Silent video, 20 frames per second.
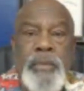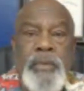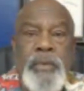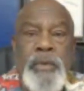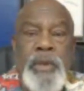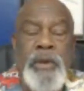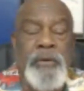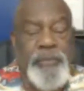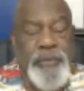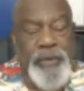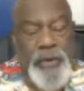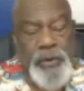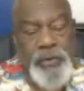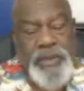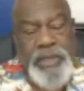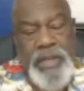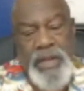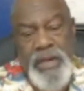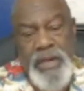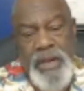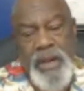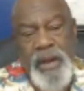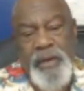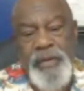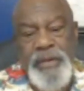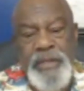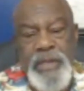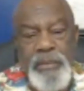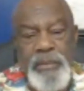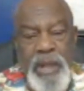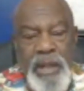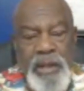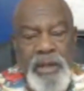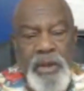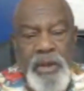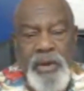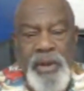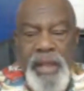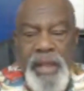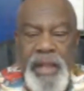I fuck with that nigga every time I go
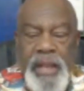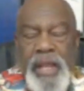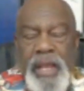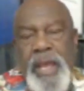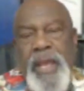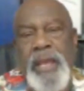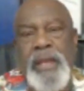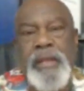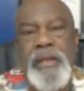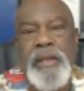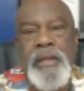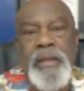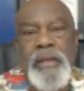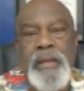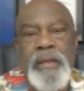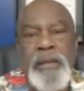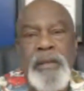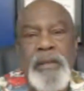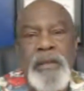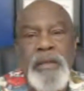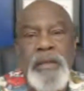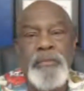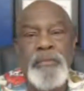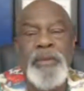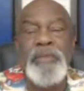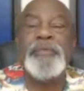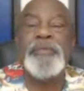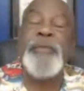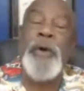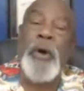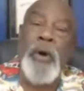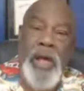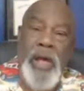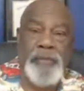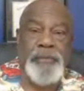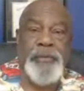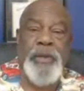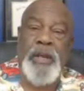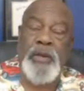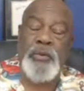to L.A. Before, I
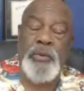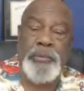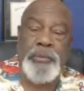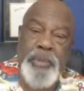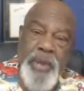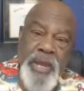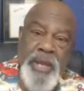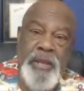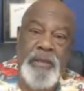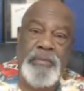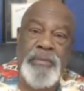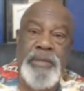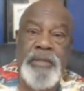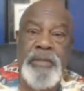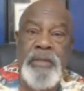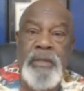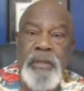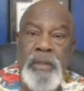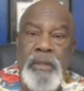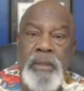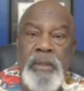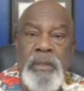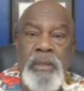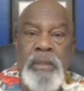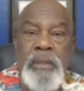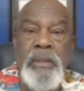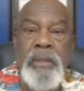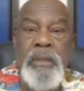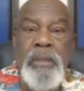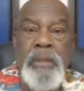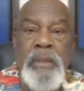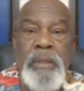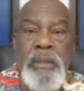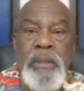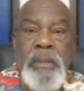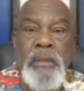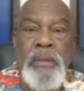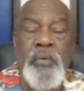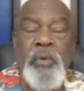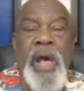fuck with pimps.
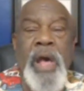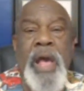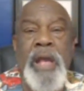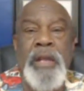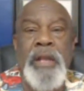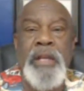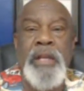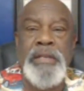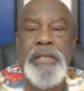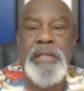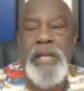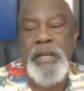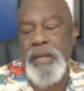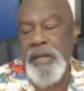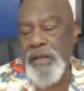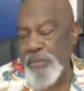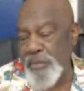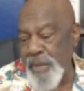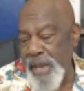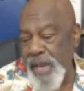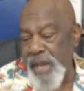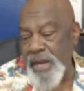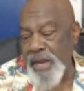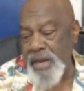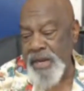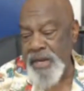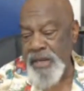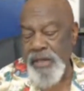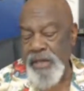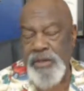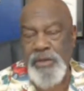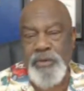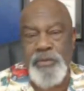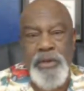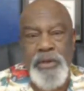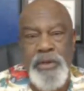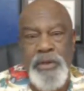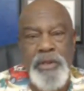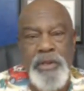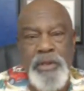Why? Because that nigga, man, that nigga do what
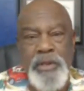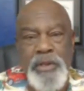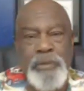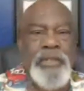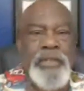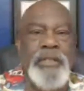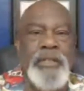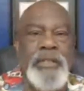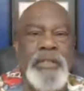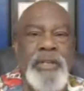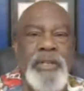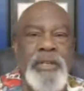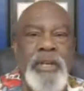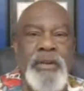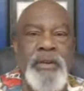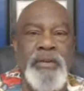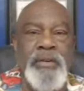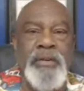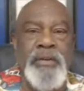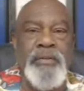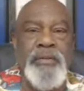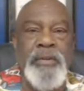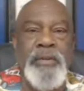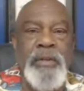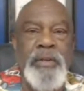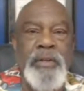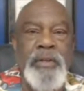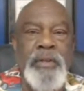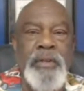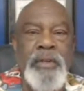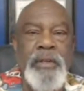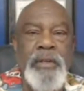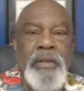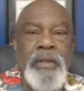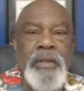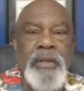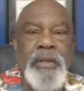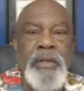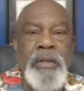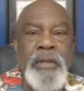he's supposed to do.
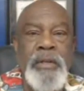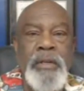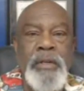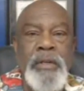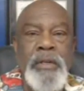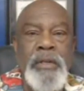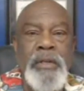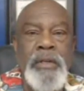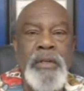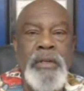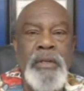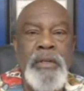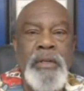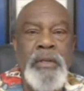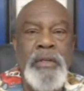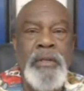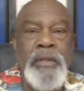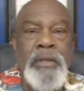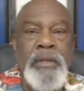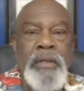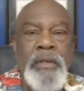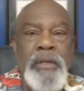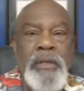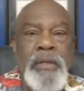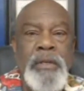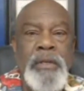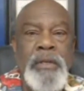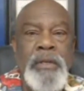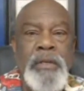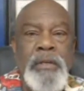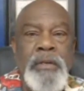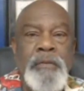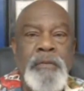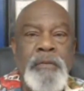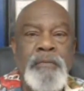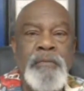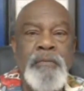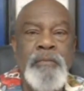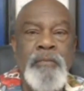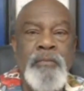So what I'm saying
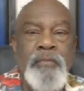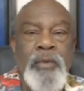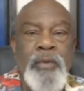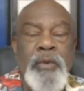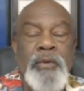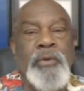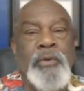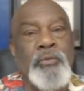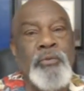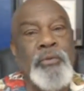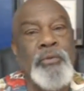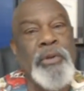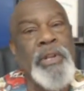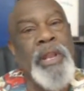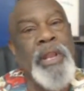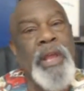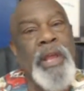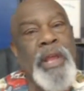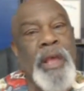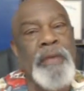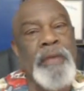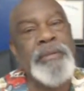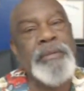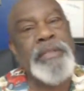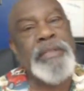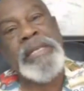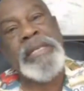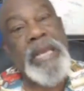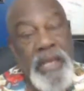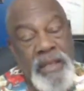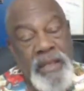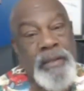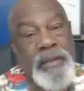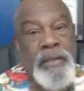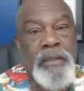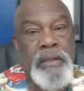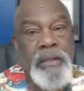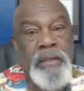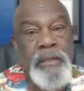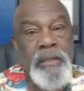to you square-ass
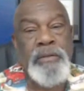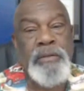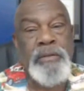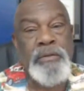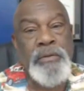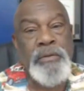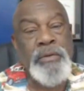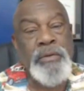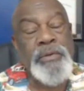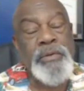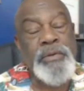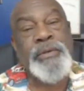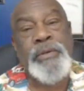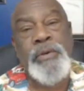motherfuckers,